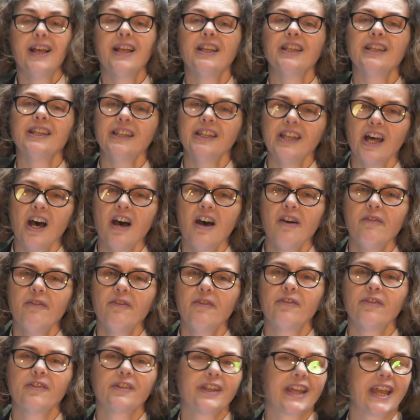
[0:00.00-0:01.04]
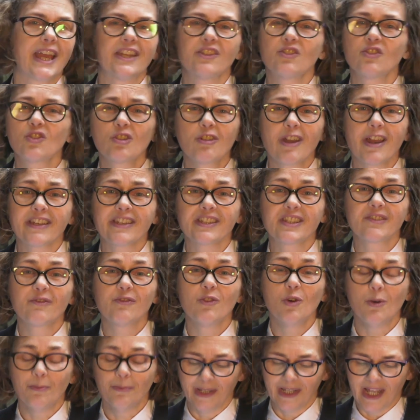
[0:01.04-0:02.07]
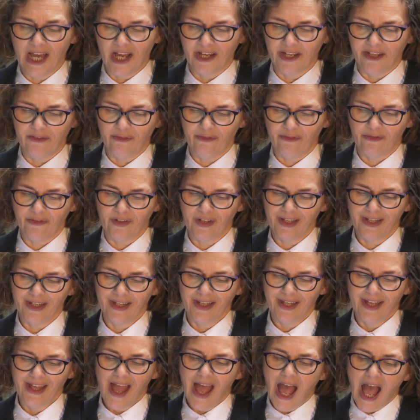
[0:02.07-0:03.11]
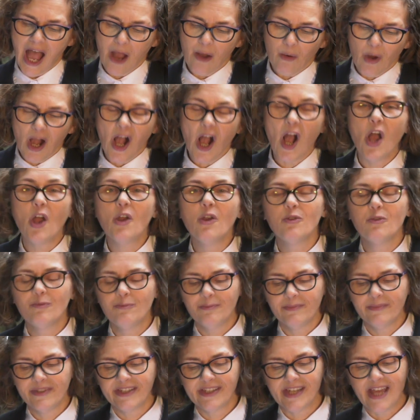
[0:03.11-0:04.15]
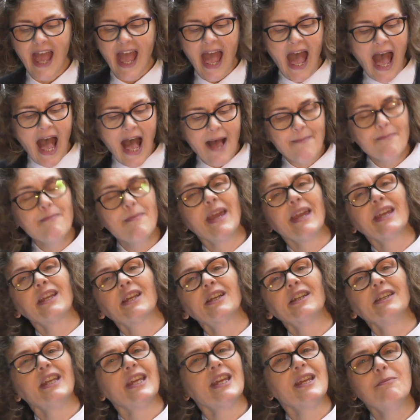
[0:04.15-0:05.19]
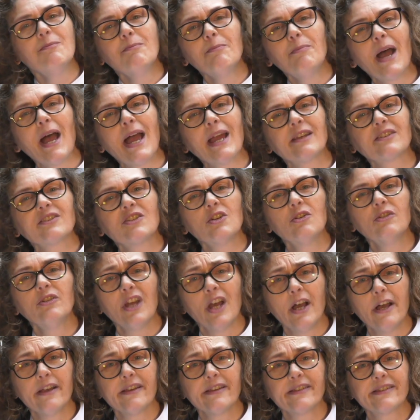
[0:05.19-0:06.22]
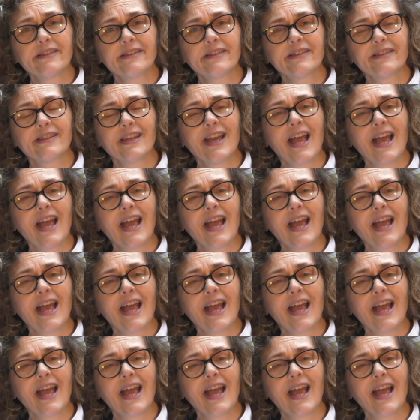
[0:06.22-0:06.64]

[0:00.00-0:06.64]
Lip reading: Love can transform life, our homes, and make an impact on us